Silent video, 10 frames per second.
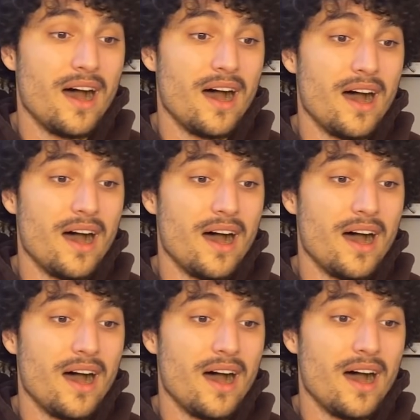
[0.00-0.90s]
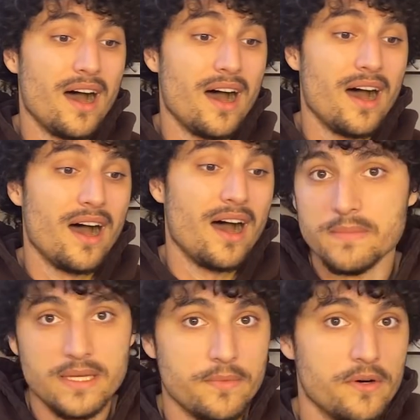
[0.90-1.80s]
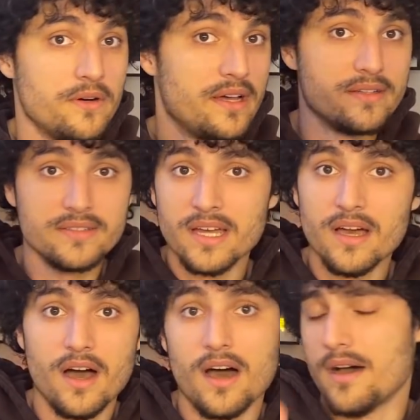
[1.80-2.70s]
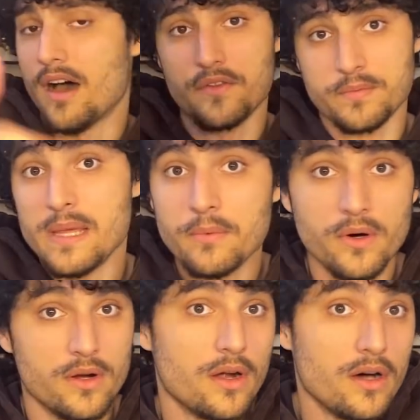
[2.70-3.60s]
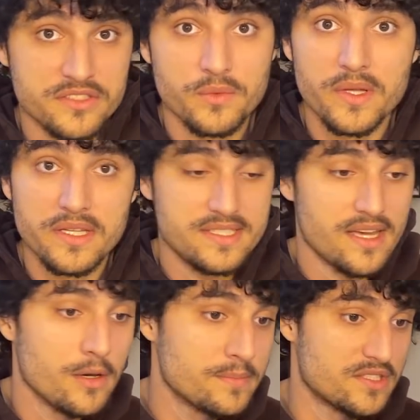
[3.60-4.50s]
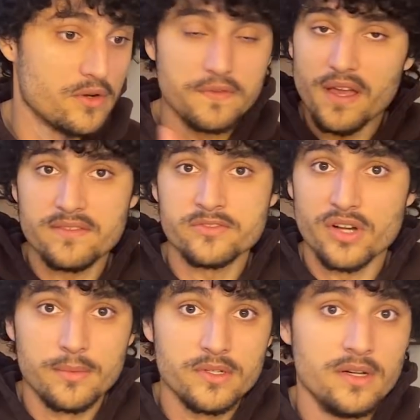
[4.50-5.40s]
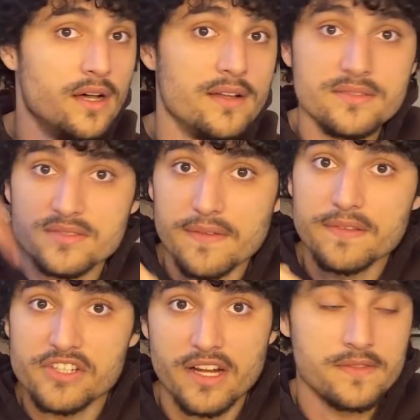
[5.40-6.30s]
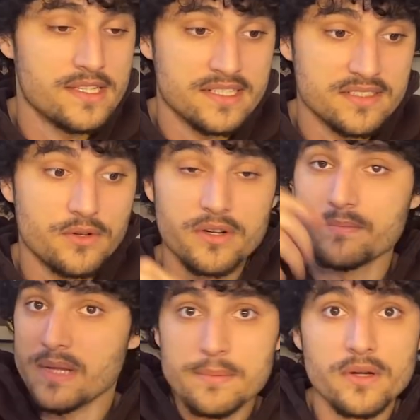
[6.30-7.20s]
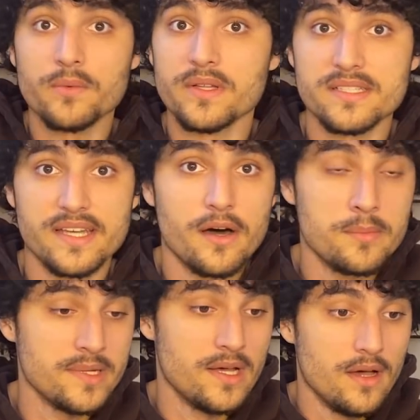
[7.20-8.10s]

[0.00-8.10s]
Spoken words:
I'm often there helping people, and other people are also willing to help. So if you have trouble, definitely check out the Discord. People are willing to help.